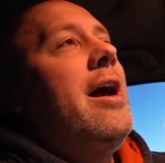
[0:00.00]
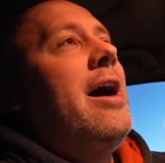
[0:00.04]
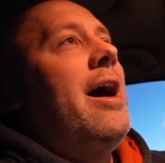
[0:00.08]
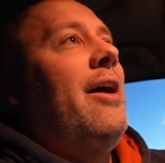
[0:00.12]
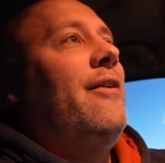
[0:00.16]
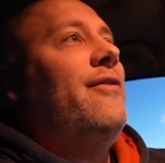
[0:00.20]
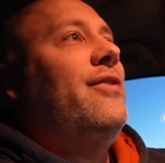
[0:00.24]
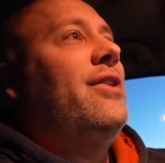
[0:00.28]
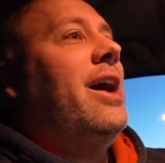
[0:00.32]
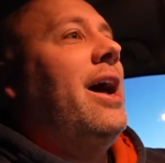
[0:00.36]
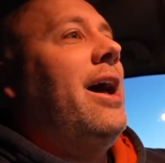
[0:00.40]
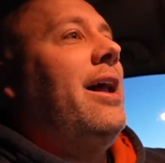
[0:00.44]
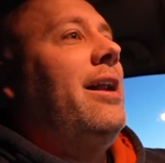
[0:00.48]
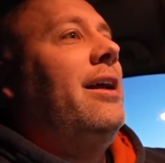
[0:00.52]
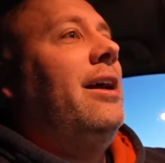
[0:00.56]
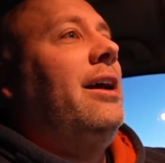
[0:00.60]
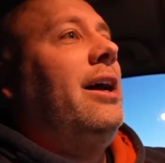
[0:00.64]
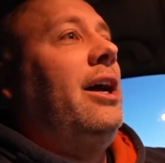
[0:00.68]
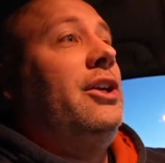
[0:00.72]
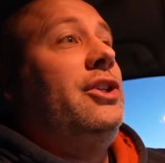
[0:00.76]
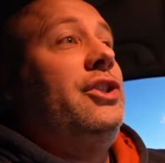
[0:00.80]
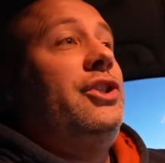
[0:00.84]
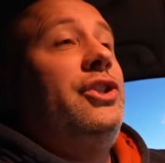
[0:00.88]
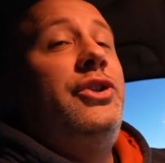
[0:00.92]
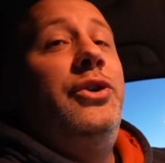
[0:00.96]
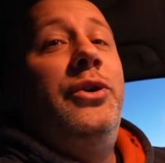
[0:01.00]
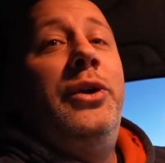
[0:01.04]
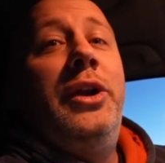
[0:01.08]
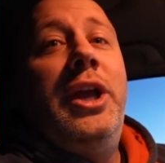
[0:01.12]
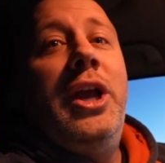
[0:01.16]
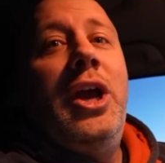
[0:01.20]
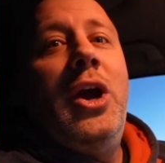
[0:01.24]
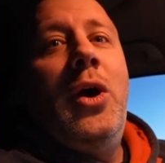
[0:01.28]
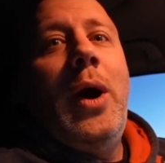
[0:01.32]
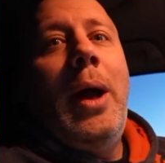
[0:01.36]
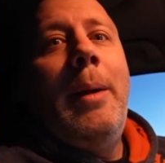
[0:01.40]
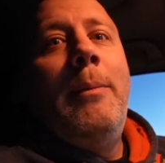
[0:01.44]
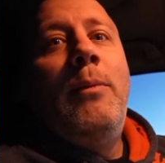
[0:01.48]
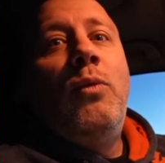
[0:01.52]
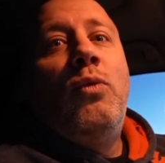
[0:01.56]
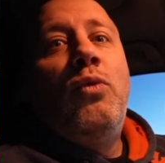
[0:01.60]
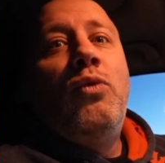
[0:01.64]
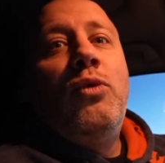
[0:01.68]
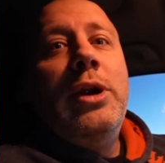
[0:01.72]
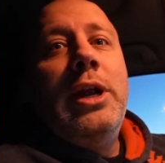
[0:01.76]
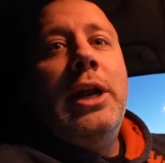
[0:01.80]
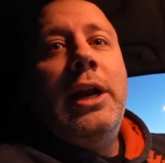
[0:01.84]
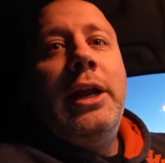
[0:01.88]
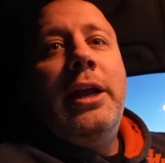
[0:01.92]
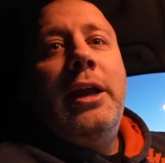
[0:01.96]
I've got a studio. I'm
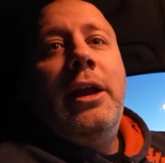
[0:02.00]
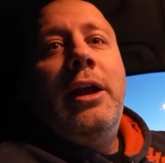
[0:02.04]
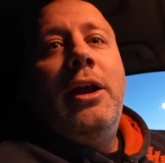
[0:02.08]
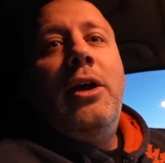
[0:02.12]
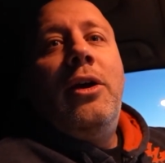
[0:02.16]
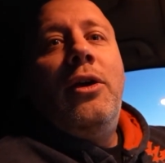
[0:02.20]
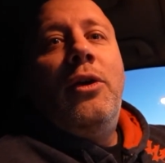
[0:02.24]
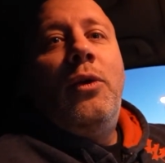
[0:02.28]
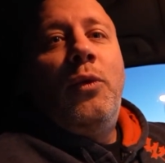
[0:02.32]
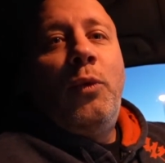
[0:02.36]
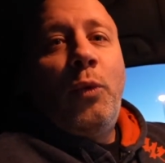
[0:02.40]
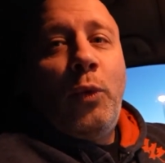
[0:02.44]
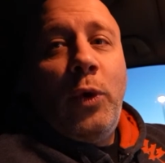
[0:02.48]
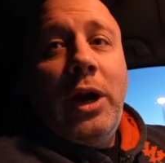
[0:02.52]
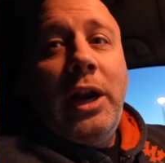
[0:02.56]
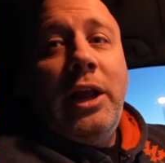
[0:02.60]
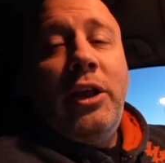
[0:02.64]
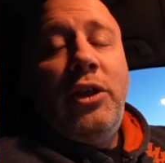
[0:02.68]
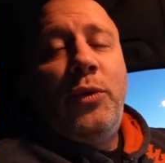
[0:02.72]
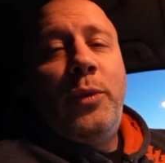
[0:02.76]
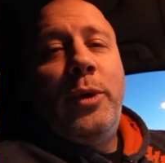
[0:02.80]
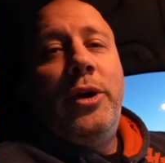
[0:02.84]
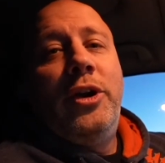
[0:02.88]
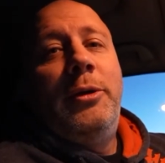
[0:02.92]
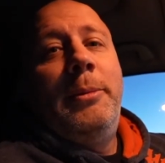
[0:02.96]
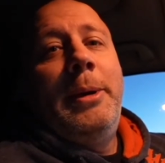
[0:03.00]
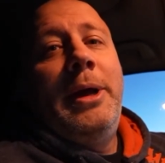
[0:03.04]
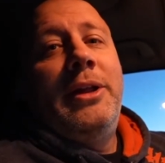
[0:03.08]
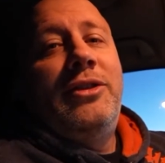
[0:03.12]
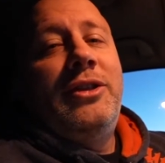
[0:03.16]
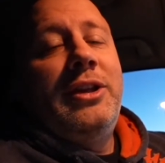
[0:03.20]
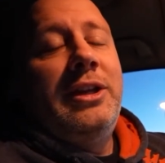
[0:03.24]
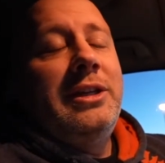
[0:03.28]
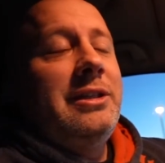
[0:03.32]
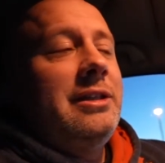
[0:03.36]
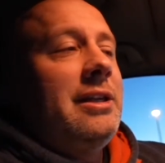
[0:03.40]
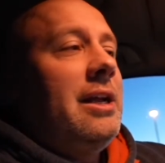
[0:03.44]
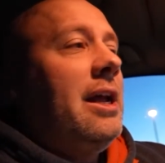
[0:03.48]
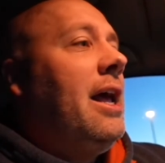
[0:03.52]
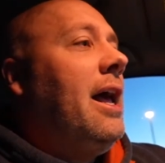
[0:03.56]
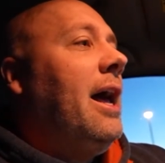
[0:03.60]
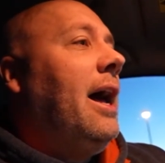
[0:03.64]
really, really thrilled about this.